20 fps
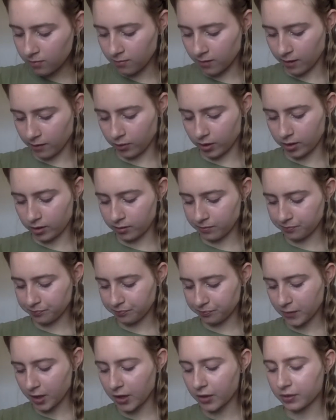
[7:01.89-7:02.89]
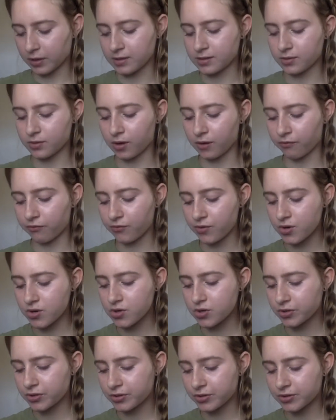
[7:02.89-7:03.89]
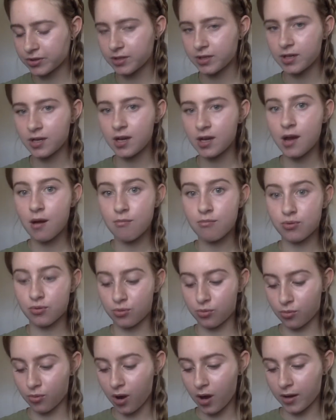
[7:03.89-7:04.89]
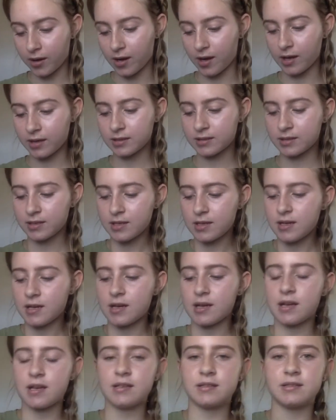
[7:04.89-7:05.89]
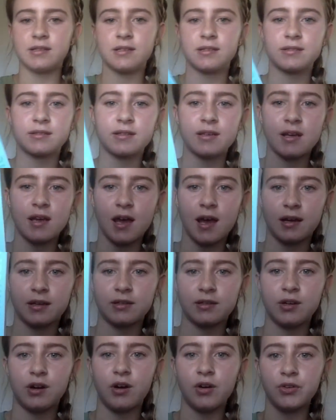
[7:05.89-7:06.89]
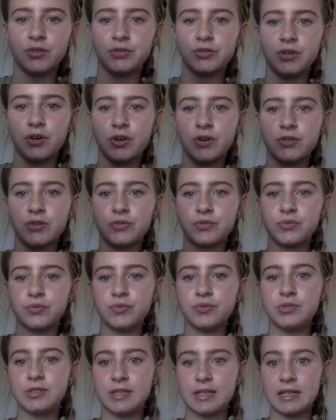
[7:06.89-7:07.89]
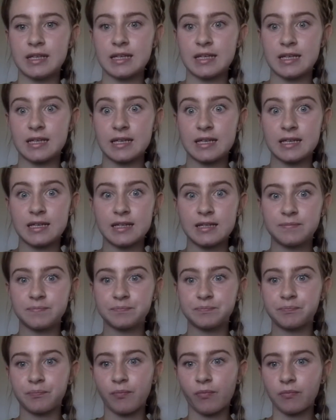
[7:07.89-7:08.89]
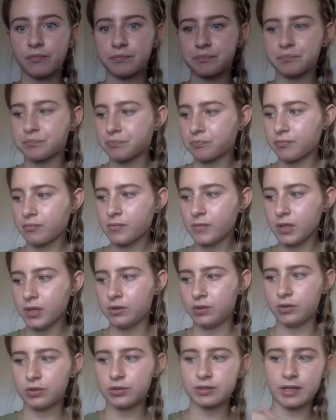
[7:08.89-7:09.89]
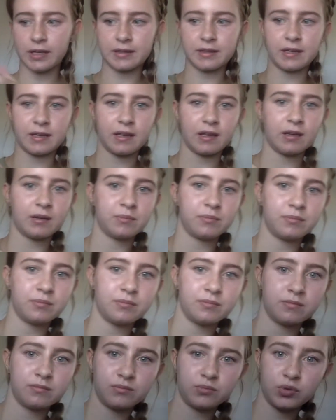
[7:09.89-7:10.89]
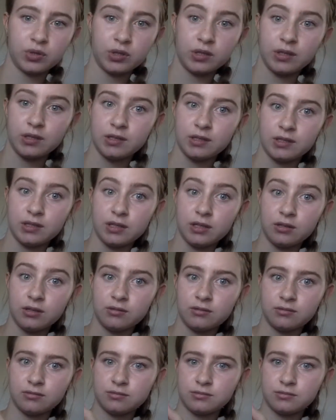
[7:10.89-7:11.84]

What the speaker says: my word. Okay, so our first product is this Acne All-Stars routine. Looks like they got a pretty good deal.